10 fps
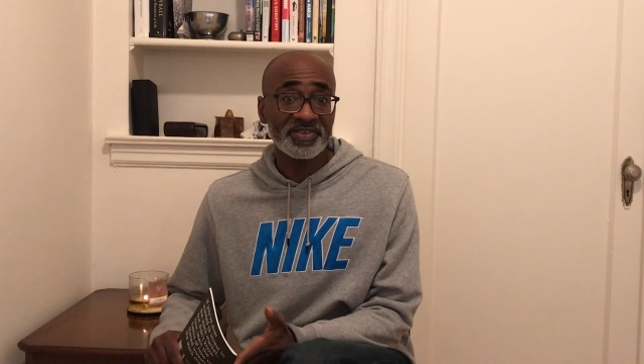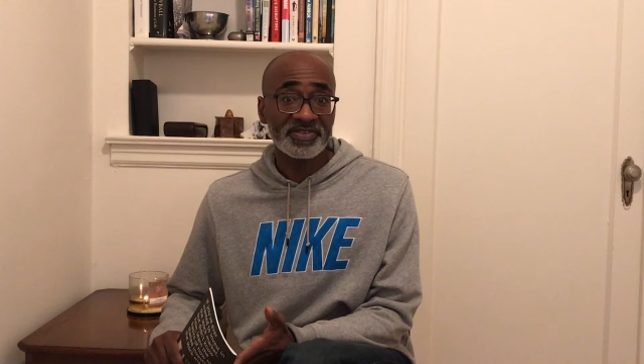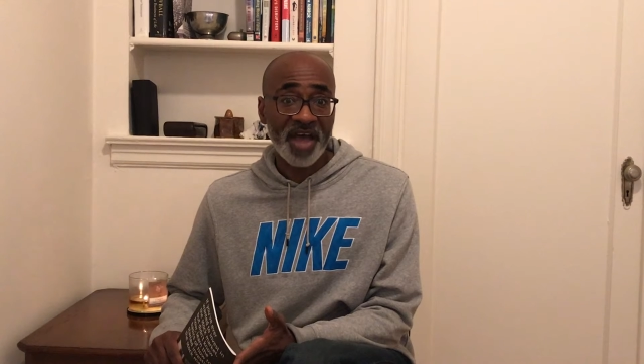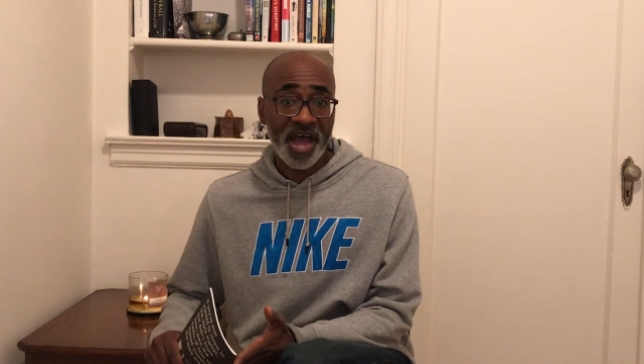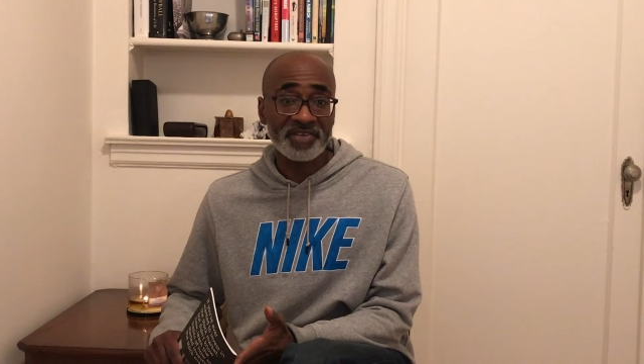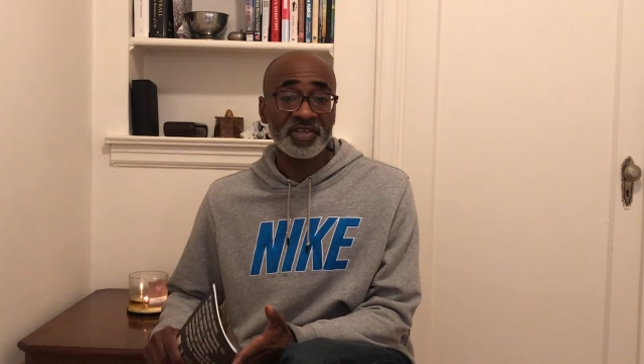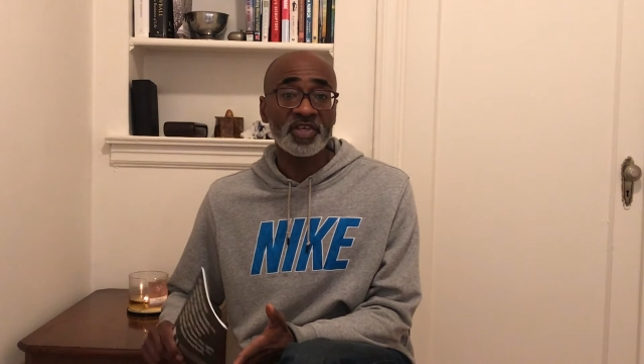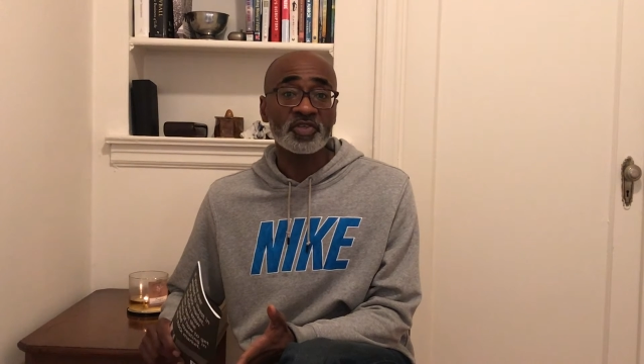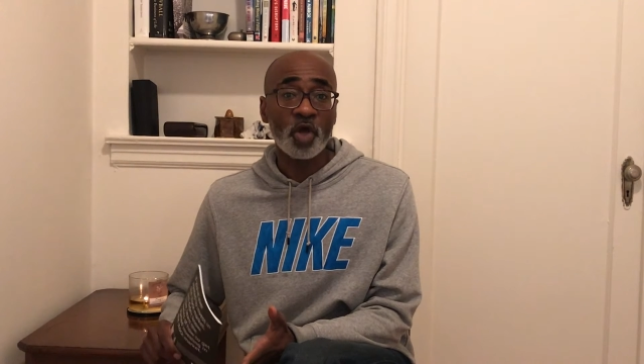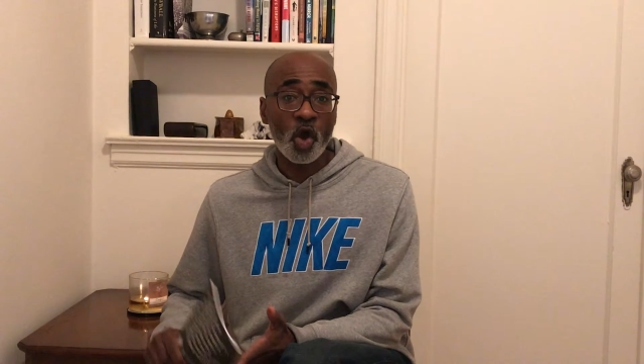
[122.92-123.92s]
in stocks
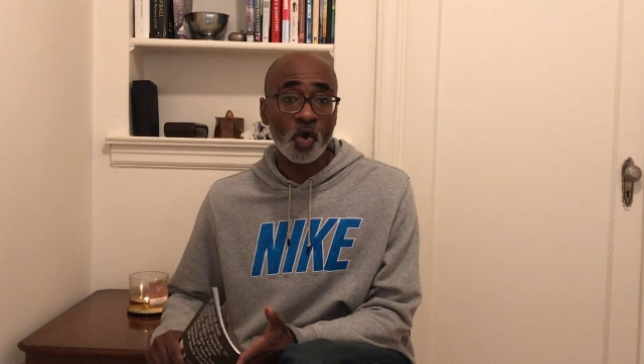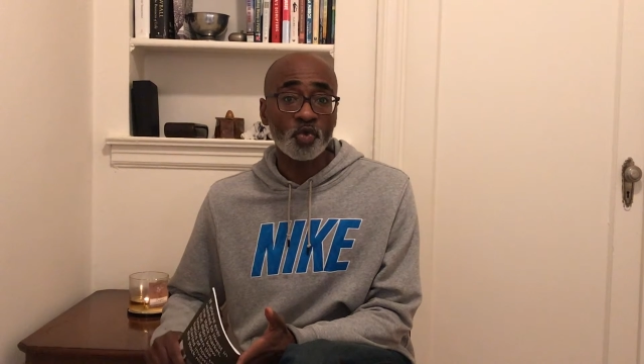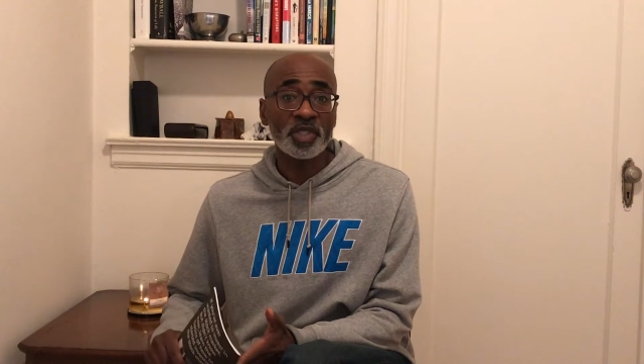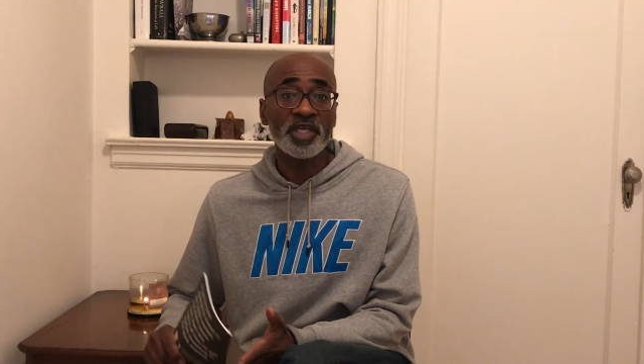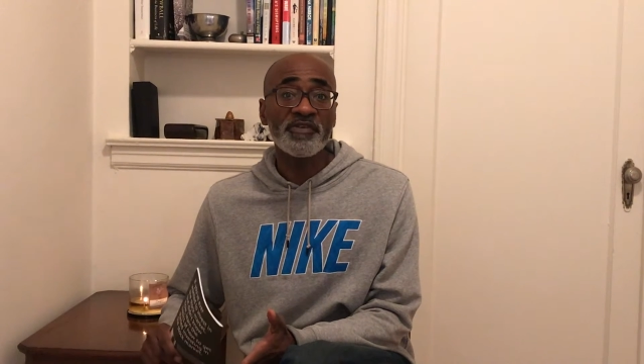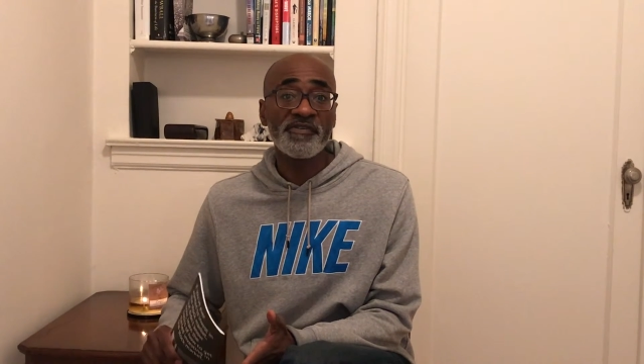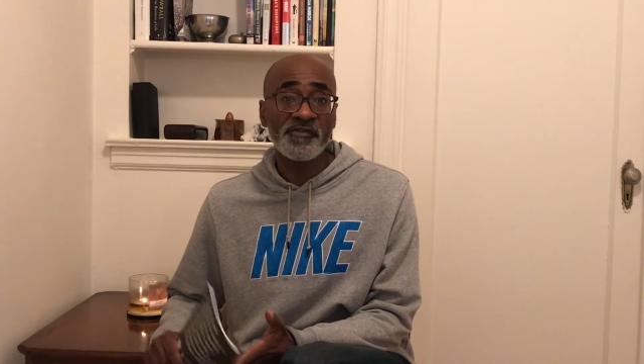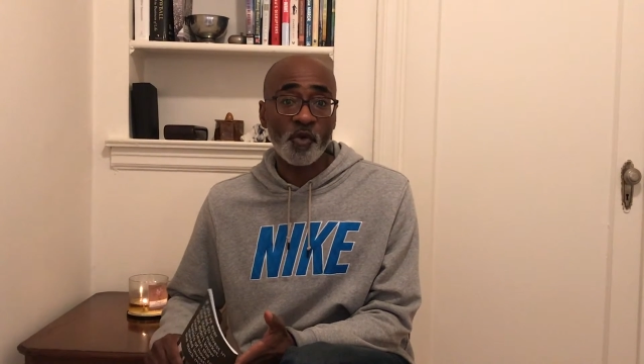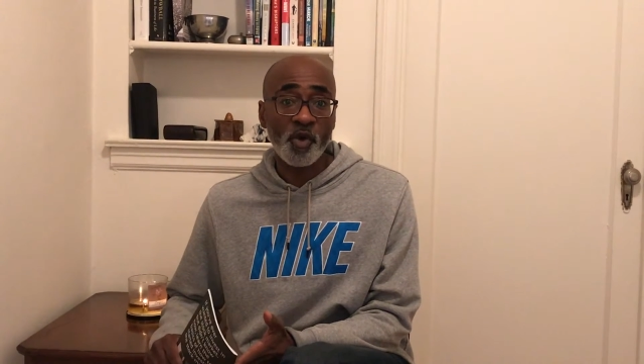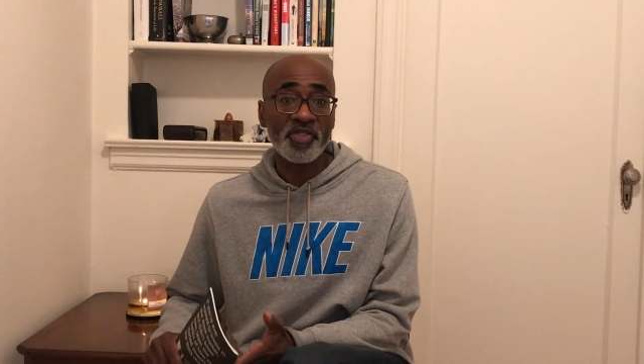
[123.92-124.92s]
is only
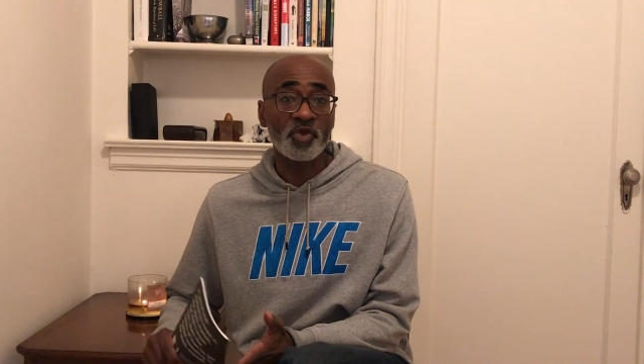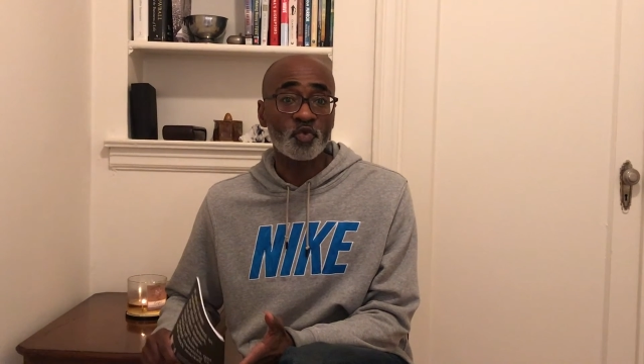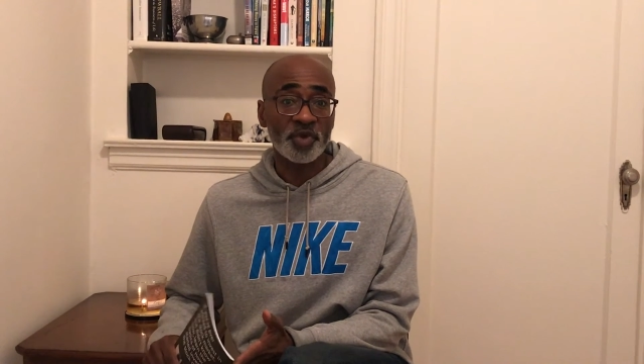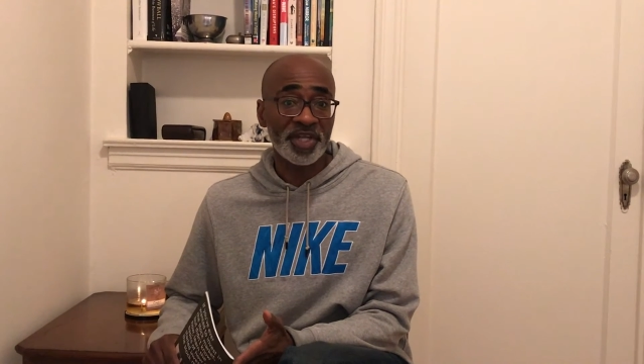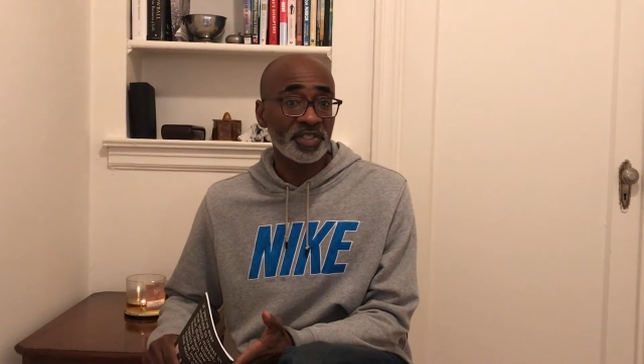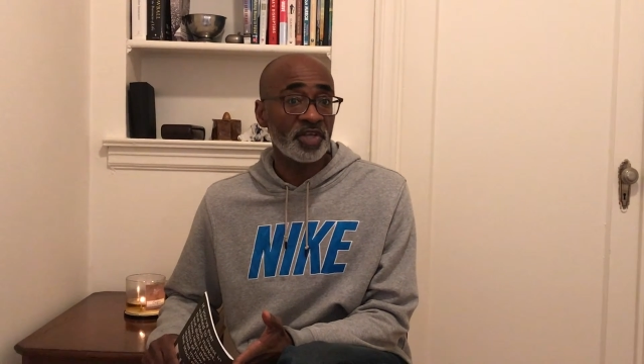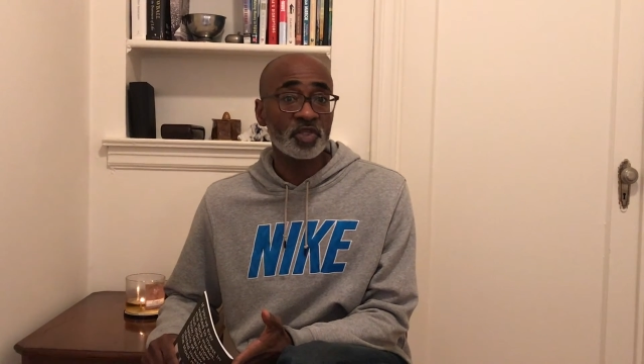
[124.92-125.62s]
for the rich,